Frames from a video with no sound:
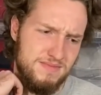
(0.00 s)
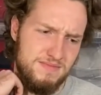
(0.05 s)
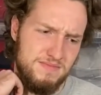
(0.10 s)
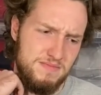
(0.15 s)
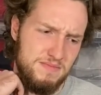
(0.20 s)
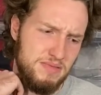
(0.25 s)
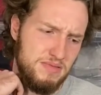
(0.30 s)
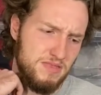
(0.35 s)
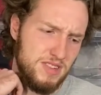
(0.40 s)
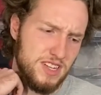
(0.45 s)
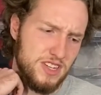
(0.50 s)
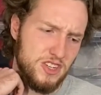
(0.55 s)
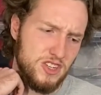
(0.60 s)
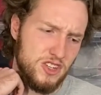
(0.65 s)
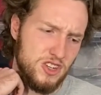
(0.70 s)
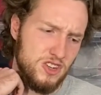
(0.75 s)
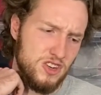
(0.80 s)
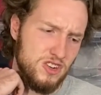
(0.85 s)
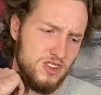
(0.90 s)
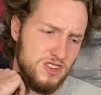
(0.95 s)
pretty
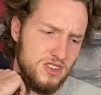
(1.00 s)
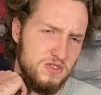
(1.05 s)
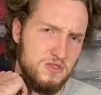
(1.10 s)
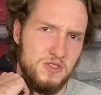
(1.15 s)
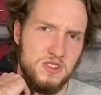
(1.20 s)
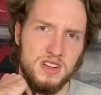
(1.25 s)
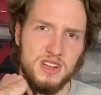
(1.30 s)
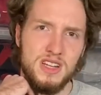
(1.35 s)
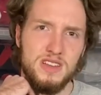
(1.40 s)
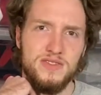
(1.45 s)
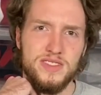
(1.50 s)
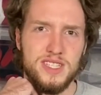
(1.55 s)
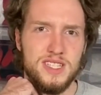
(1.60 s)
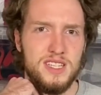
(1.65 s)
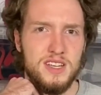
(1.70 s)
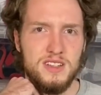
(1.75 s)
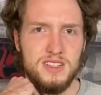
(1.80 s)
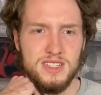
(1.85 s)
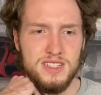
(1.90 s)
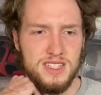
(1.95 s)
sure you couldn't even
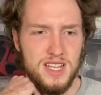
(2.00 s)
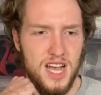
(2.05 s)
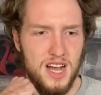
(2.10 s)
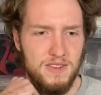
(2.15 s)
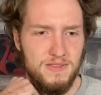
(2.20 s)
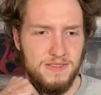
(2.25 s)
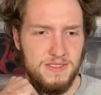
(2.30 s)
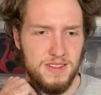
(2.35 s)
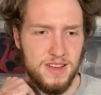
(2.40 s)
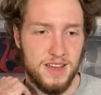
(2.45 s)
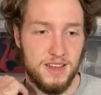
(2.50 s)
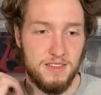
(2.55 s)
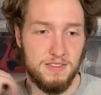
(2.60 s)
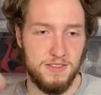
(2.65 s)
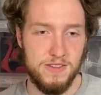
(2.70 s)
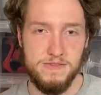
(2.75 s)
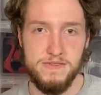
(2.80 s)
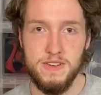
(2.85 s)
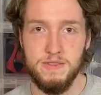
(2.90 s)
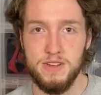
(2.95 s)
sell these now for like
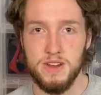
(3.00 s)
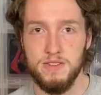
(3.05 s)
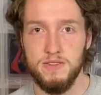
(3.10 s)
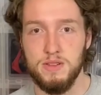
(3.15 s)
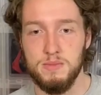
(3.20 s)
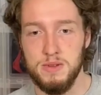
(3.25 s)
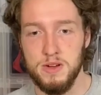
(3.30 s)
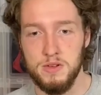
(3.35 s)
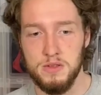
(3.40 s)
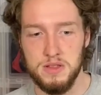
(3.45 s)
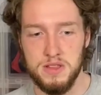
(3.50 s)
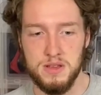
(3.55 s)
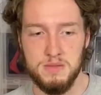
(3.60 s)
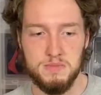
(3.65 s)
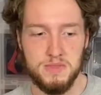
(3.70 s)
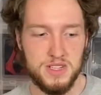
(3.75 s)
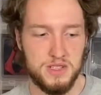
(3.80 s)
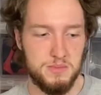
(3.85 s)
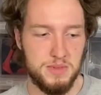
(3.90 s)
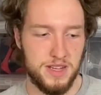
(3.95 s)
$350 for both of them,
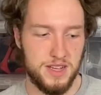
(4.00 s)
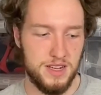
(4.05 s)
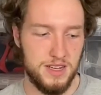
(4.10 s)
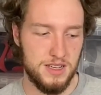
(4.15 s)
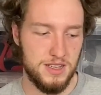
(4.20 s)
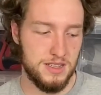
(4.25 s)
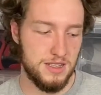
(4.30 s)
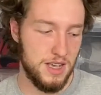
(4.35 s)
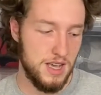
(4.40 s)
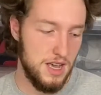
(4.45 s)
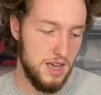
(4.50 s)
just because,